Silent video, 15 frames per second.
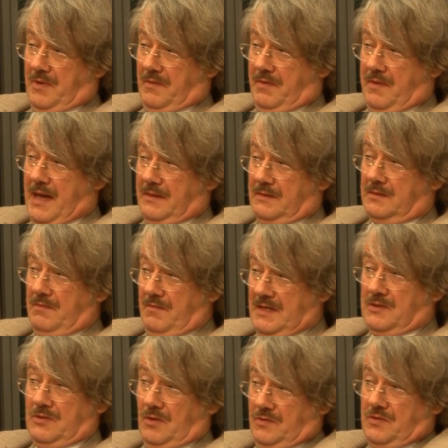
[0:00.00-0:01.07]
about that.
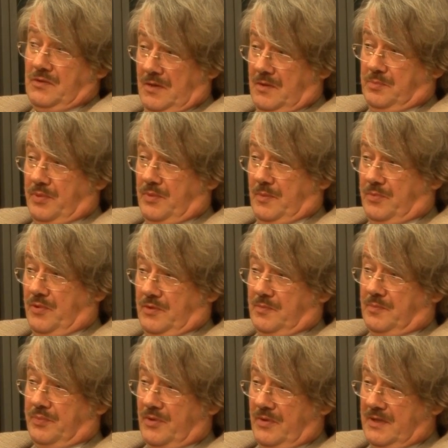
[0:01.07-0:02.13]
That's also an
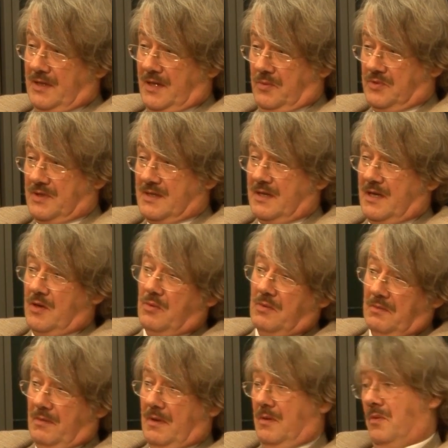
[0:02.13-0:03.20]
important point, I would say,
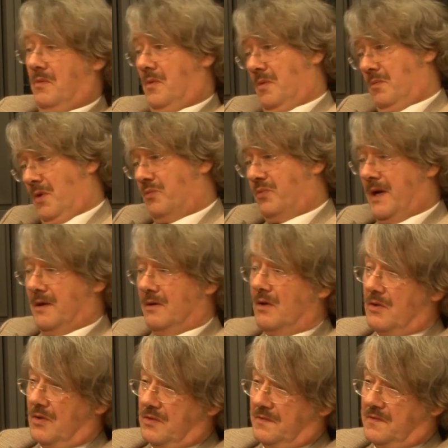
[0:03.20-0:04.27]
where a
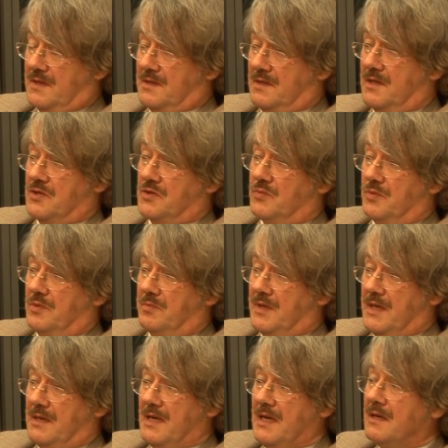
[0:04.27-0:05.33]
lot of discussion would
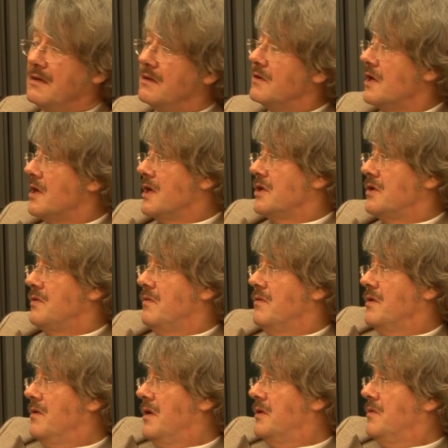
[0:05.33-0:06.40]
be needed to
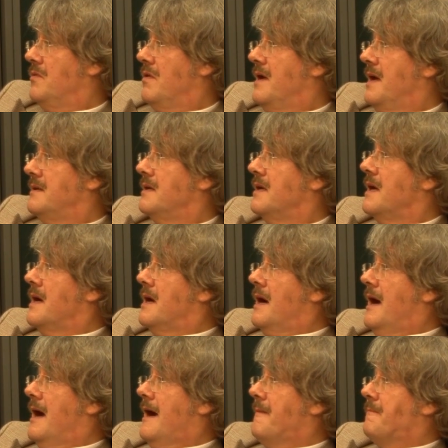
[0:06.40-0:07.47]
do that.
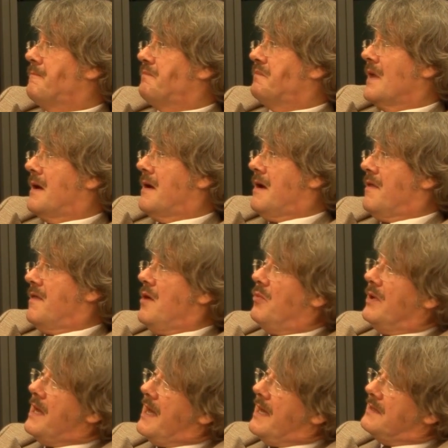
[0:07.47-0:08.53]
Then
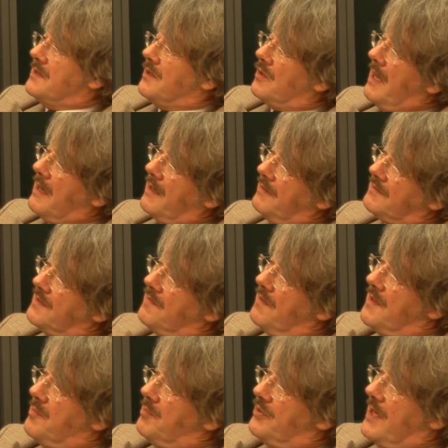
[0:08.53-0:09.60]
one has gets
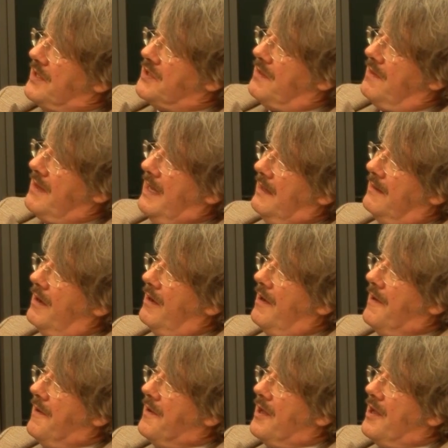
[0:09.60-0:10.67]
the impression that
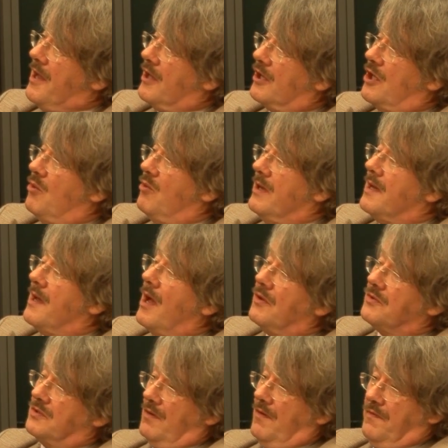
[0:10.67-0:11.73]
going
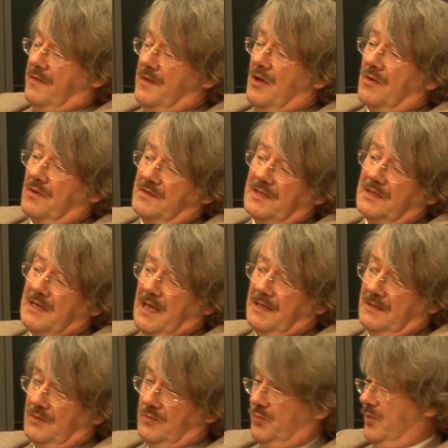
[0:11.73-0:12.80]
out of the
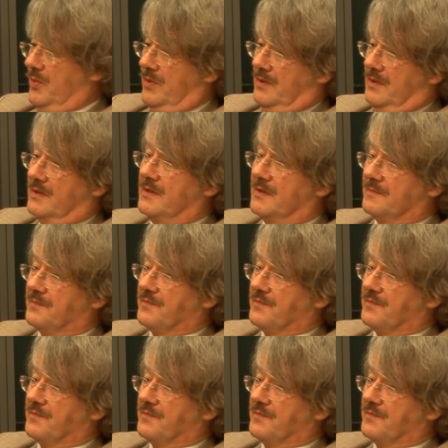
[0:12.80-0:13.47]
Occidental world,